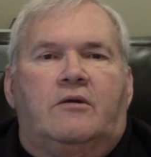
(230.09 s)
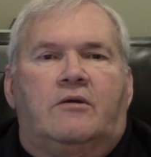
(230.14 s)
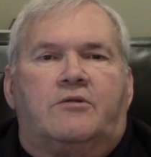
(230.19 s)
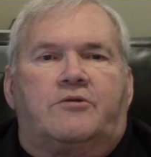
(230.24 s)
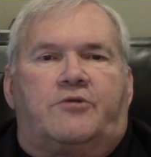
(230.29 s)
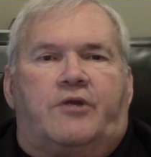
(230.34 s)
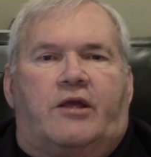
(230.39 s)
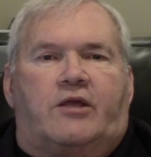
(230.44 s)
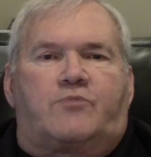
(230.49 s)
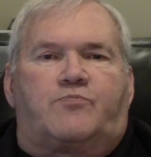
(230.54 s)

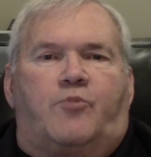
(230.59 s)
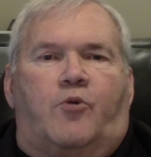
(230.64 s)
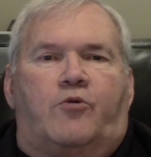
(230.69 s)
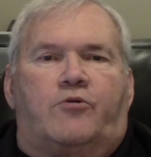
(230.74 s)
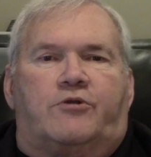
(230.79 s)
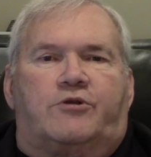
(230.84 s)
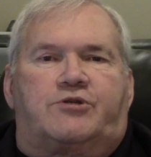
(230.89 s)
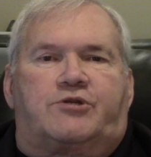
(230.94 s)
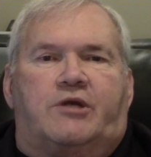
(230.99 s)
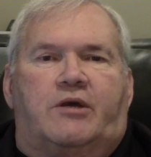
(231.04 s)

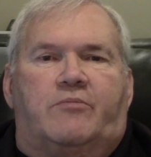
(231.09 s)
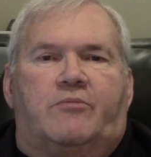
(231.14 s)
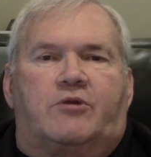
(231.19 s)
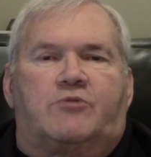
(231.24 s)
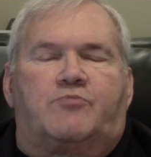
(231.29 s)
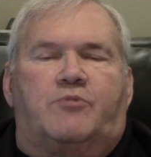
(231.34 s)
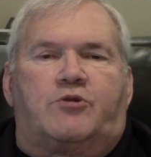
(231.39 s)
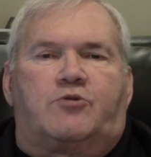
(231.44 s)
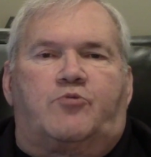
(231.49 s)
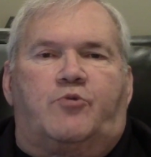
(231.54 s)
Transborder
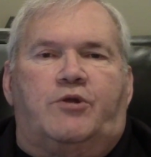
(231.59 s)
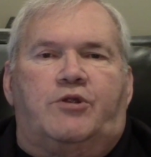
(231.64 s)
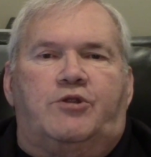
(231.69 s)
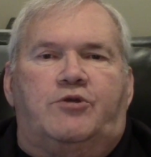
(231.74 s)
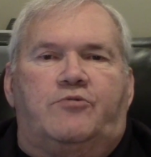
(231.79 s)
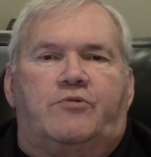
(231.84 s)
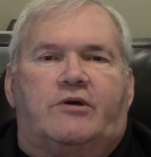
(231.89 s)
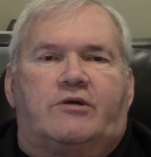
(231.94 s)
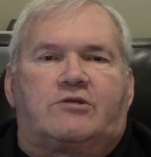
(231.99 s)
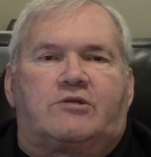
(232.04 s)
shipments between
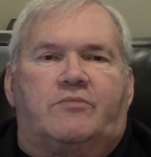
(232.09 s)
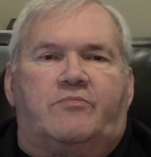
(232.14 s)
U.S.